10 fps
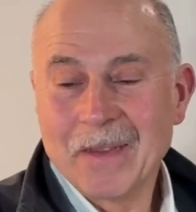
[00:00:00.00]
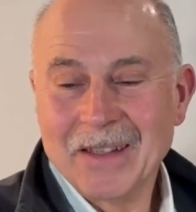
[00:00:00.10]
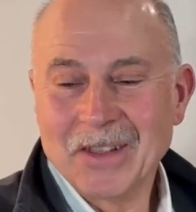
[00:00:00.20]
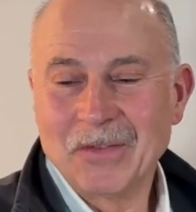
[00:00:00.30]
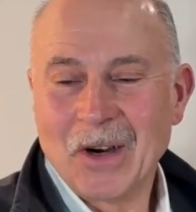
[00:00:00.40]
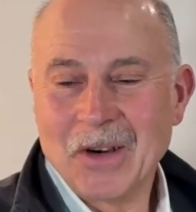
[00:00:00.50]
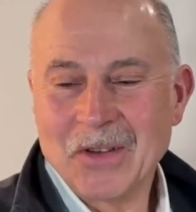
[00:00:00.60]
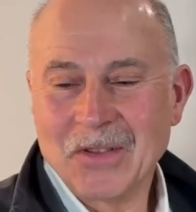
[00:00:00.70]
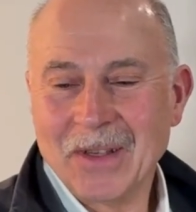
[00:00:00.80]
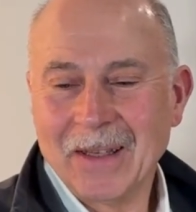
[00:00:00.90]
as far
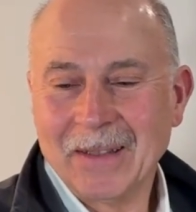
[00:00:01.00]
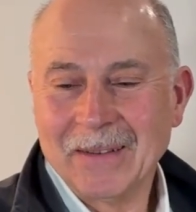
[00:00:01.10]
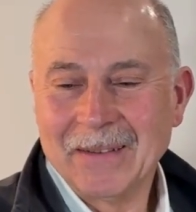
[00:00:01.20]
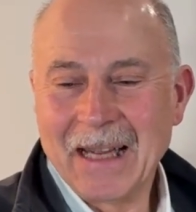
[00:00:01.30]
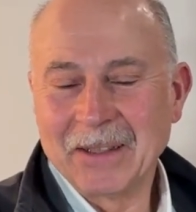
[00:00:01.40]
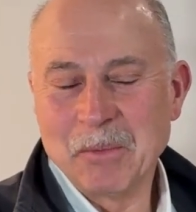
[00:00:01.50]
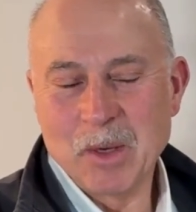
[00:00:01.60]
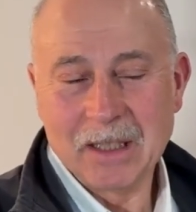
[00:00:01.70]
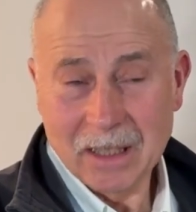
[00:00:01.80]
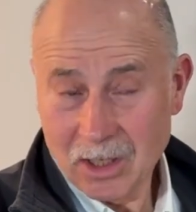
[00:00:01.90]
as not the
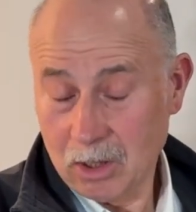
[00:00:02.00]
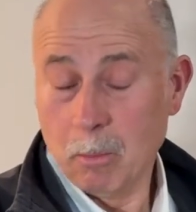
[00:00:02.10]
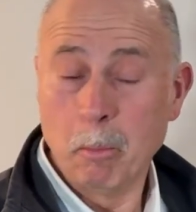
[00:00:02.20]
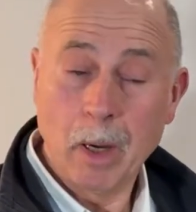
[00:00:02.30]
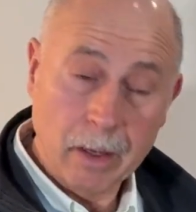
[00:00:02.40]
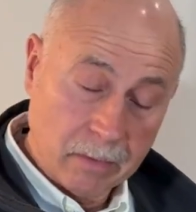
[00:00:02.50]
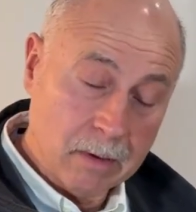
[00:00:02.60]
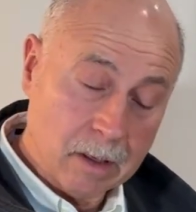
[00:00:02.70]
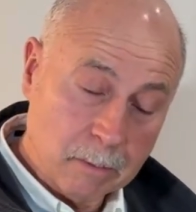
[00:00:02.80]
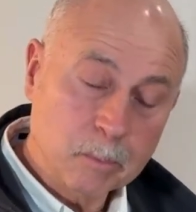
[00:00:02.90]
mitigation, but
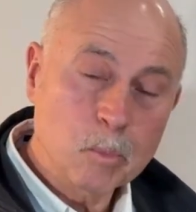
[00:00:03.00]
the